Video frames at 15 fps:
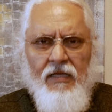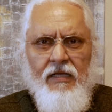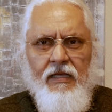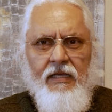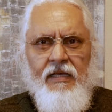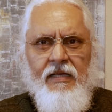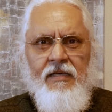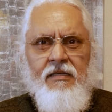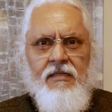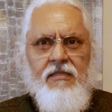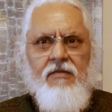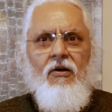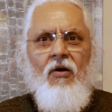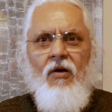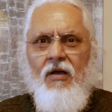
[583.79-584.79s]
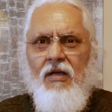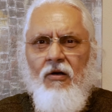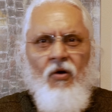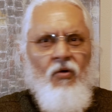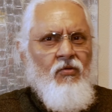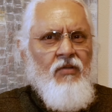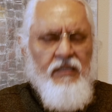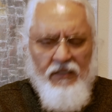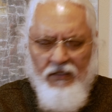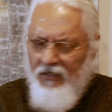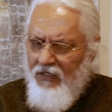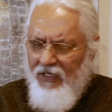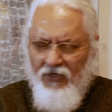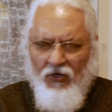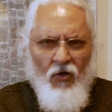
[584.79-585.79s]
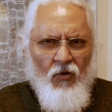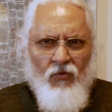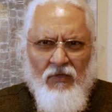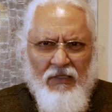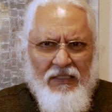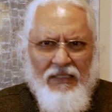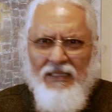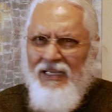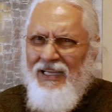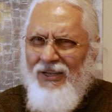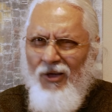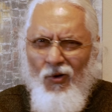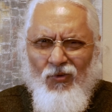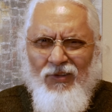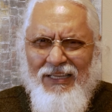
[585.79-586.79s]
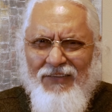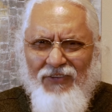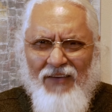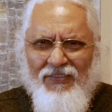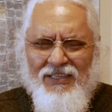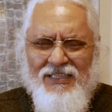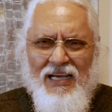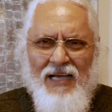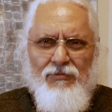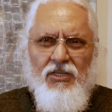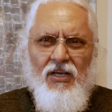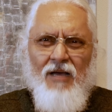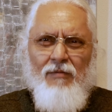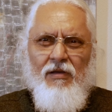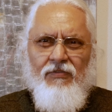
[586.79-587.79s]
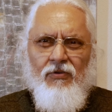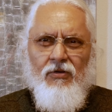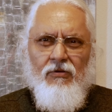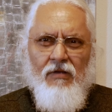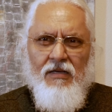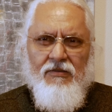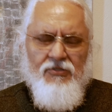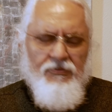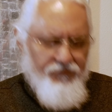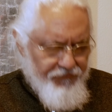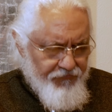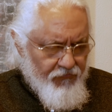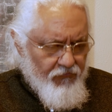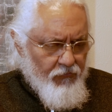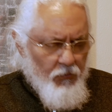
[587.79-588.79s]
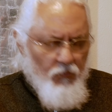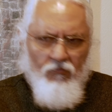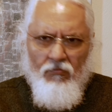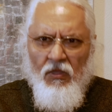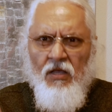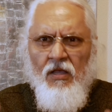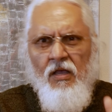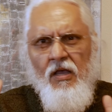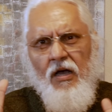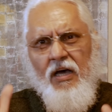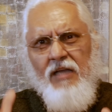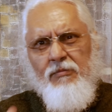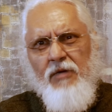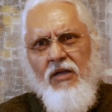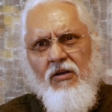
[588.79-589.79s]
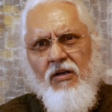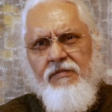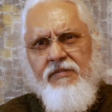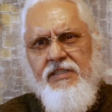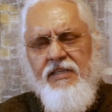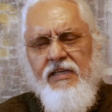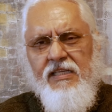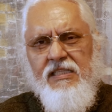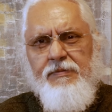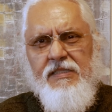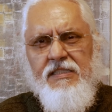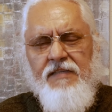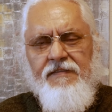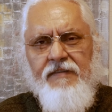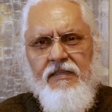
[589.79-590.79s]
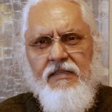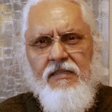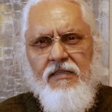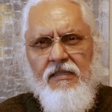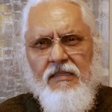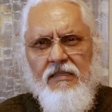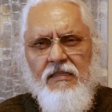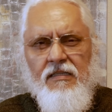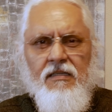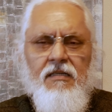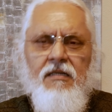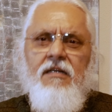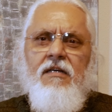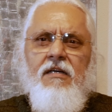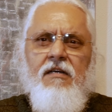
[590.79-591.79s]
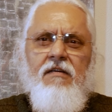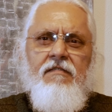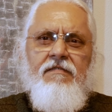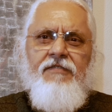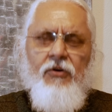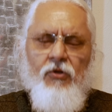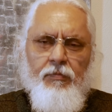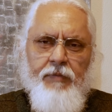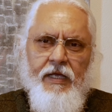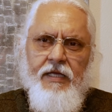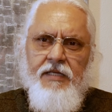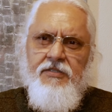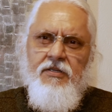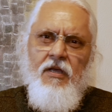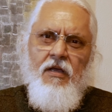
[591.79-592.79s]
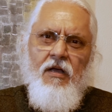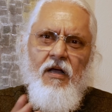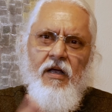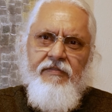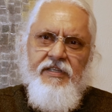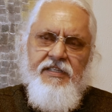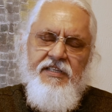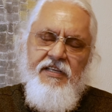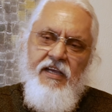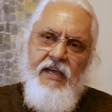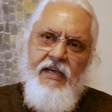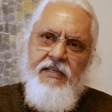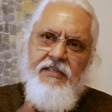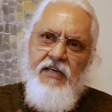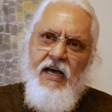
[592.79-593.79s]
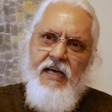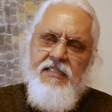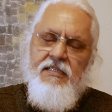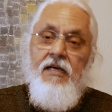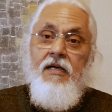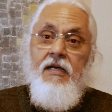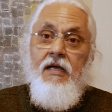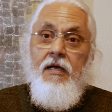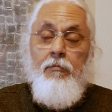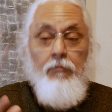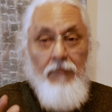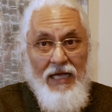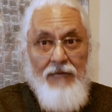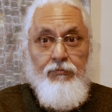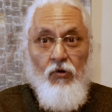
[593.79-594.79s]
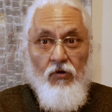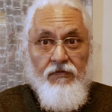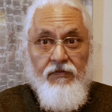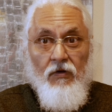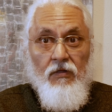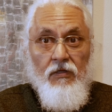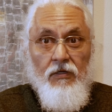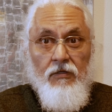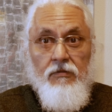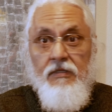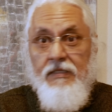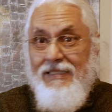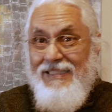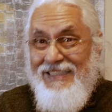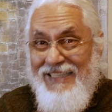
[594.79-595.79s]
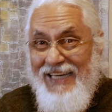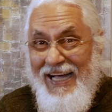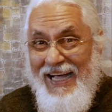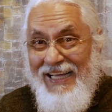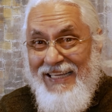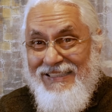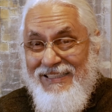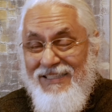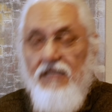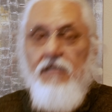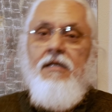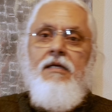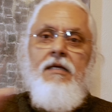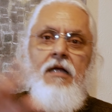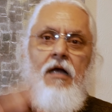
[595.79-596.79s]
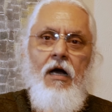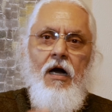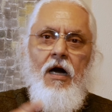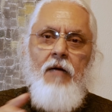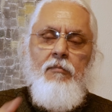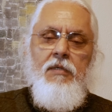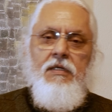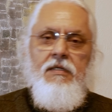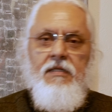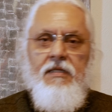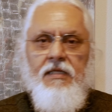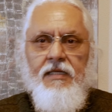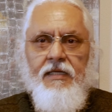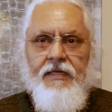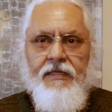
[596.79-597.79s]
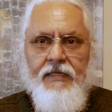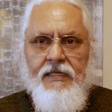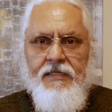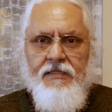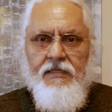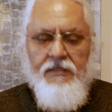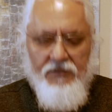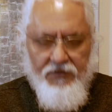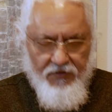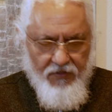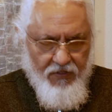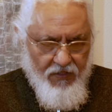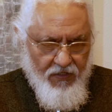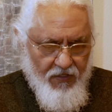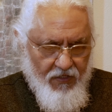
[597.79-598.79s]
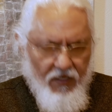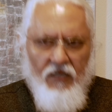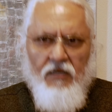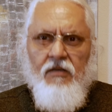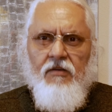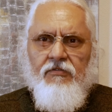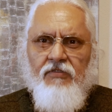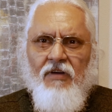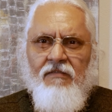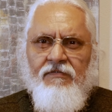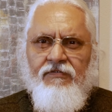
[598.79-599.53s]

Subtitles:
And only if you have the time, check out my photographs on my RVTA specific photo page, rvta.myportfolio.com. Gracias. From